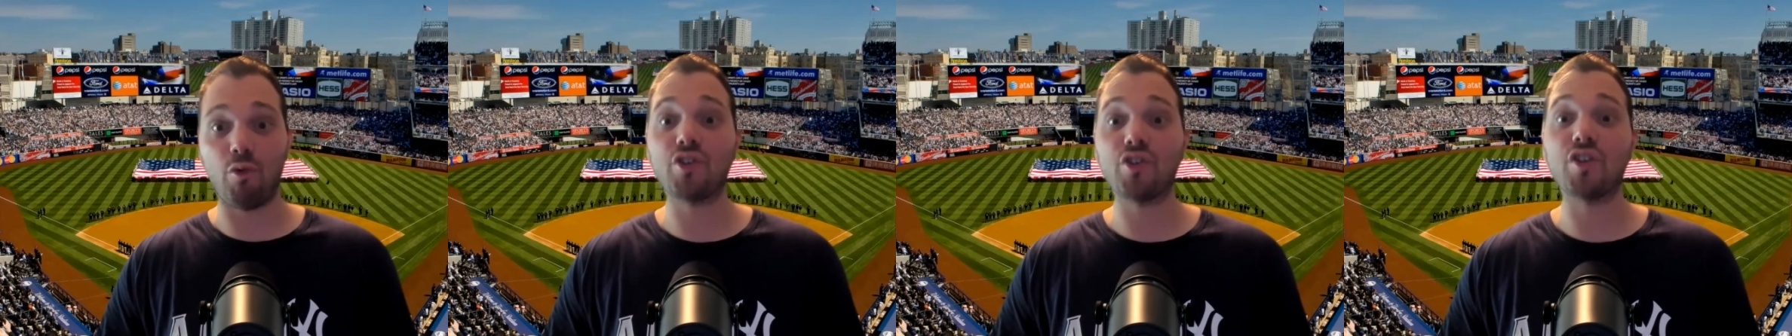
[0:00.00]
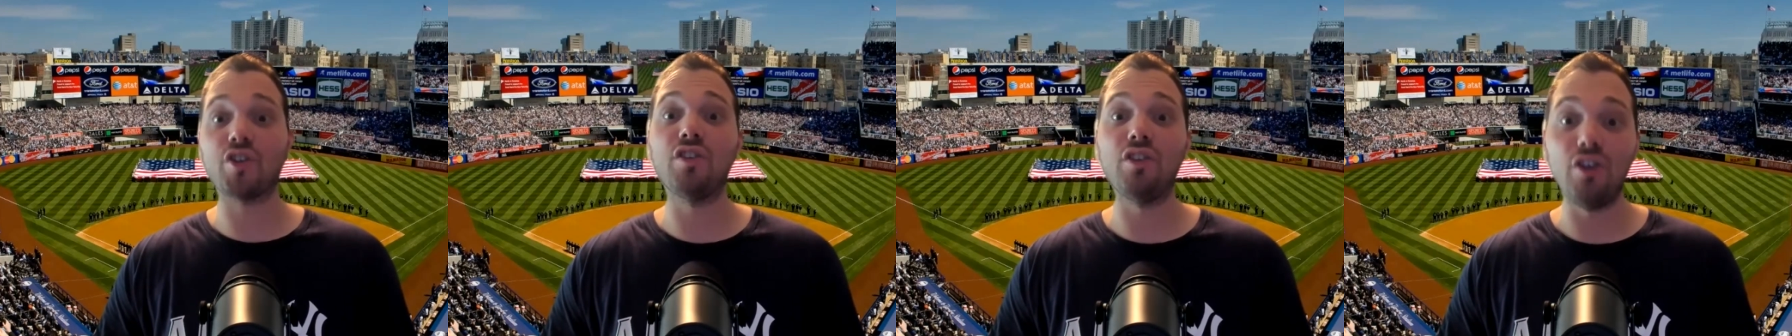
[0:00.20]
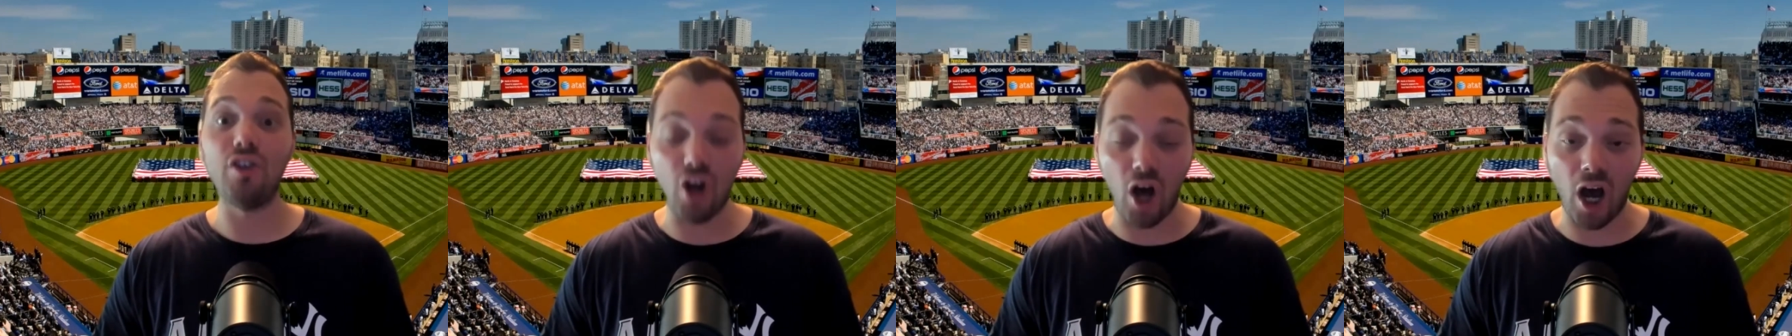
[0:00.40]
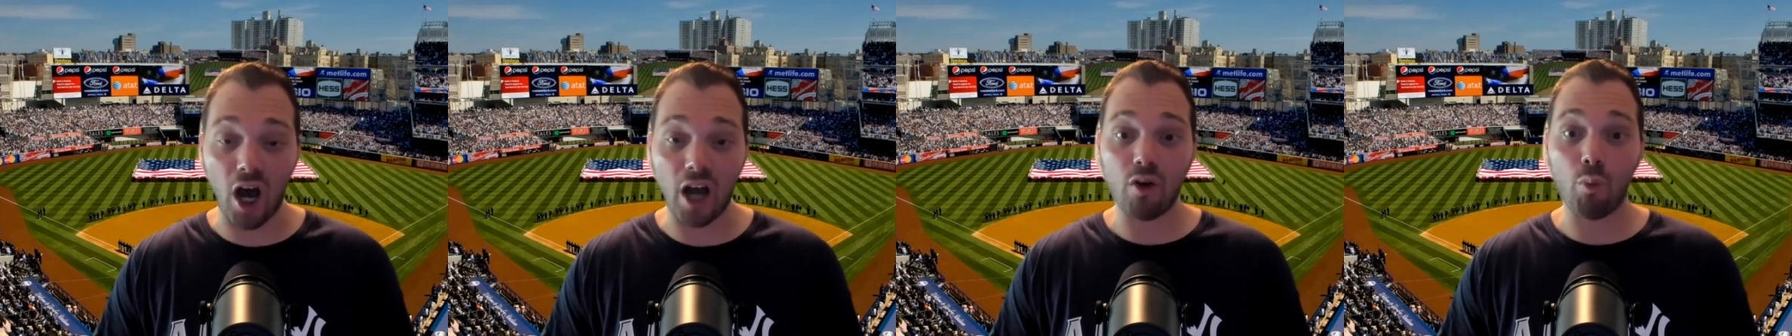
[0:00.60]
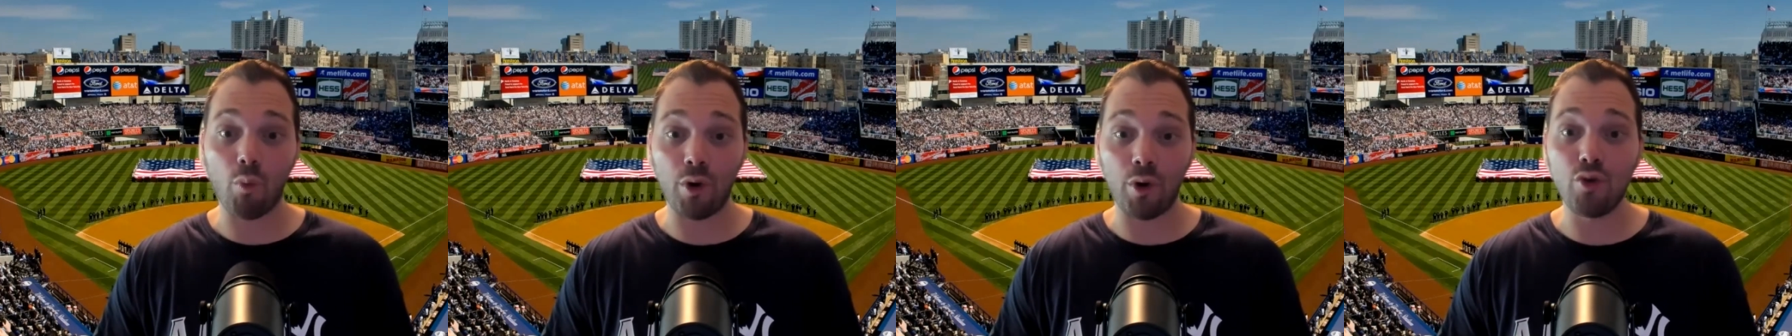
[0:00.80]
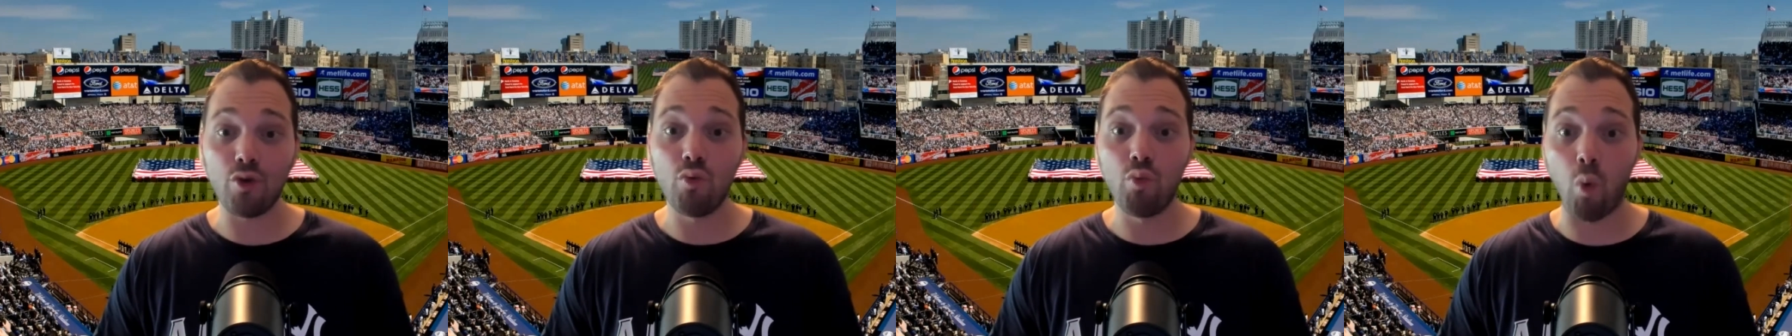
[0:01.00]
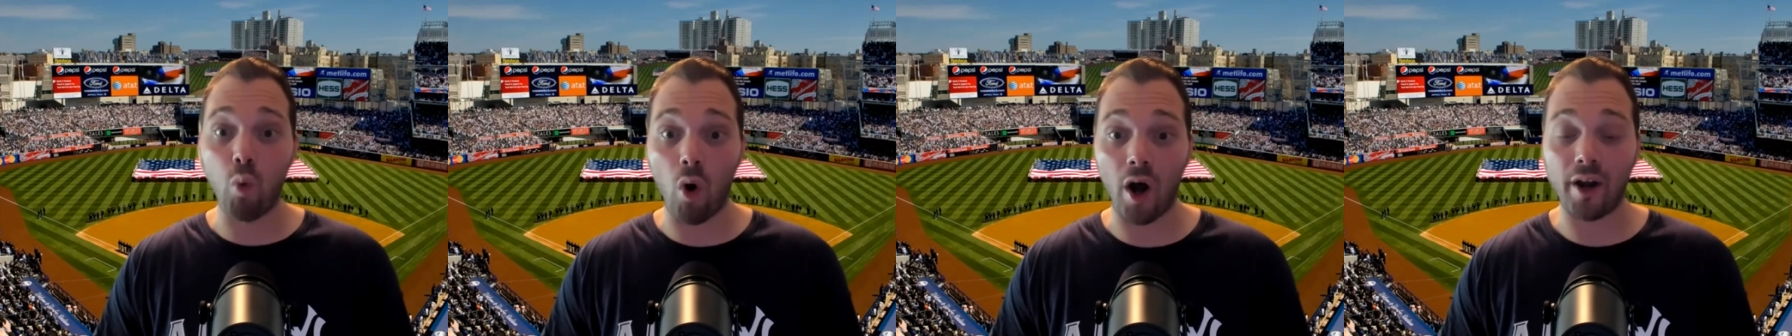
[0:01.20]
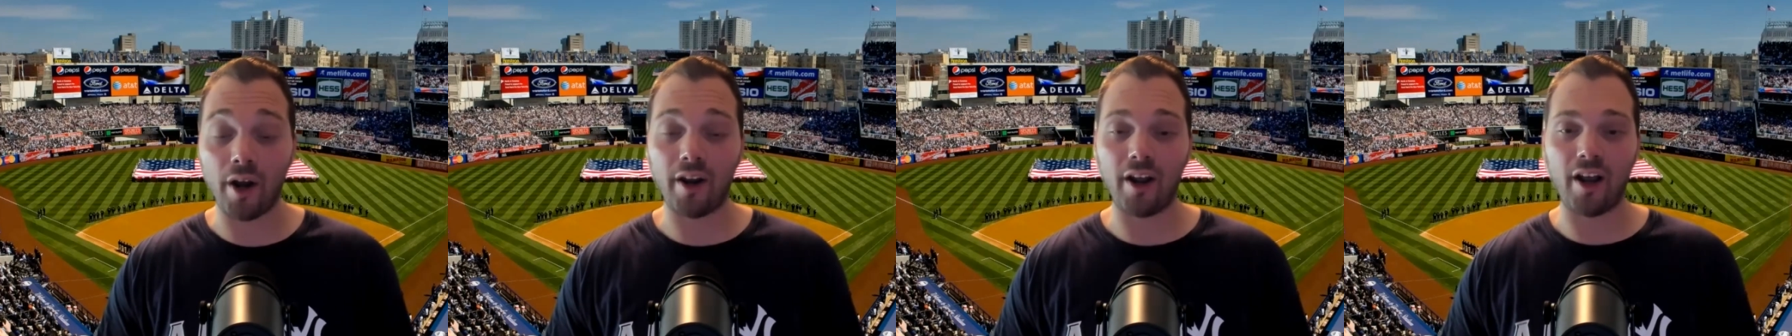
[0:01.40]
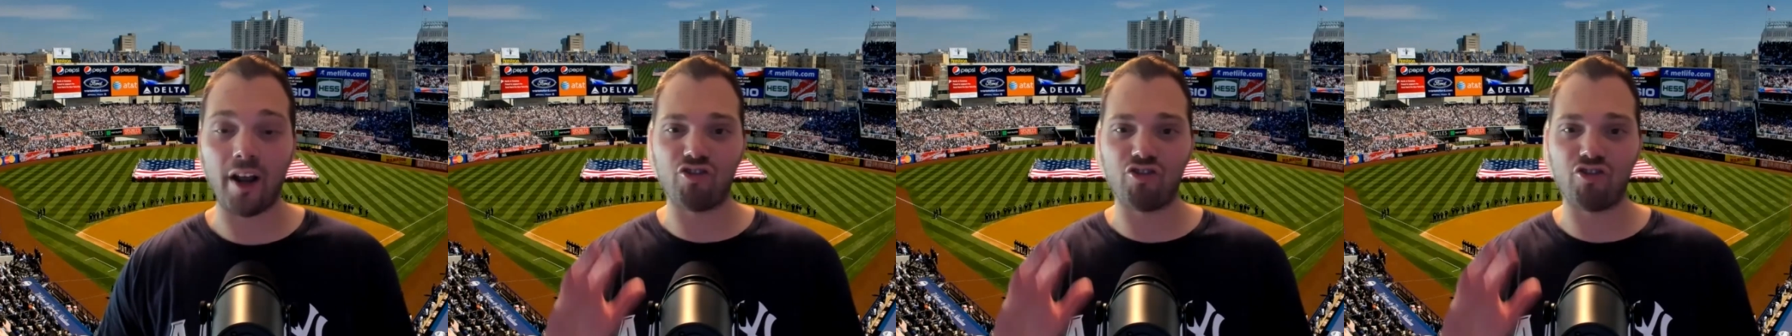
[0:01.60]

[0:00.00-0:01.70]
which is not what you want,